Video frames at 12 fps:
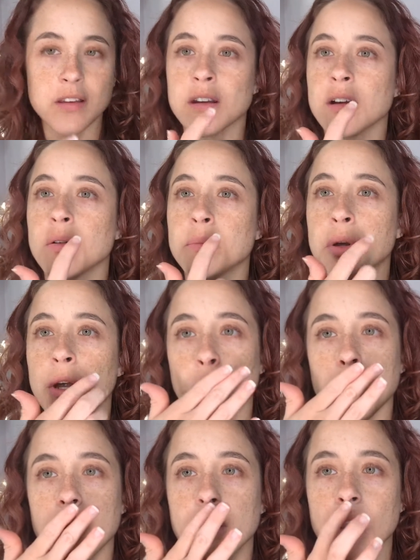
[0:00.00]
and I'll put
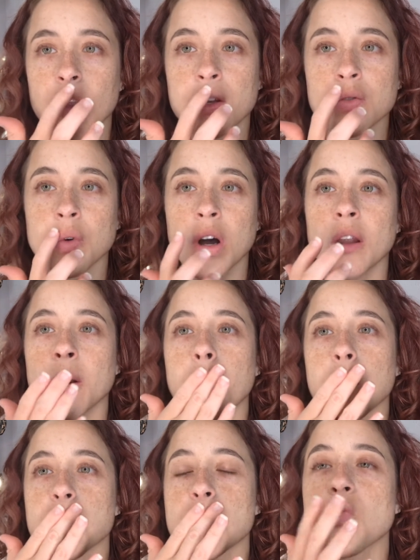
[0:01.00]
each one
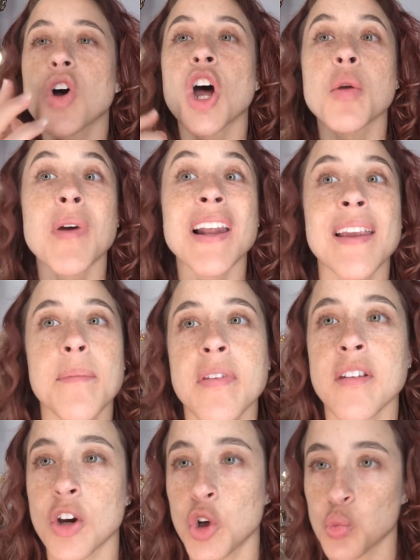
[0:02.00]
on my lips
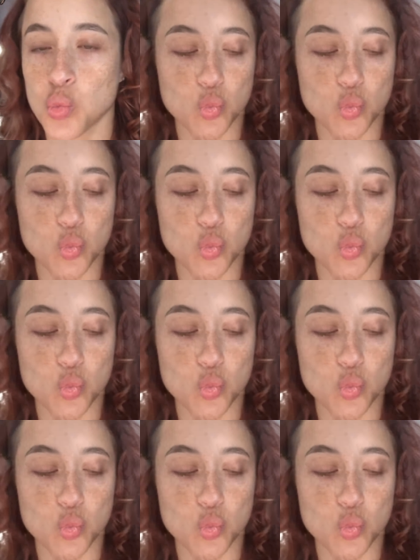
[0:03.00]
here.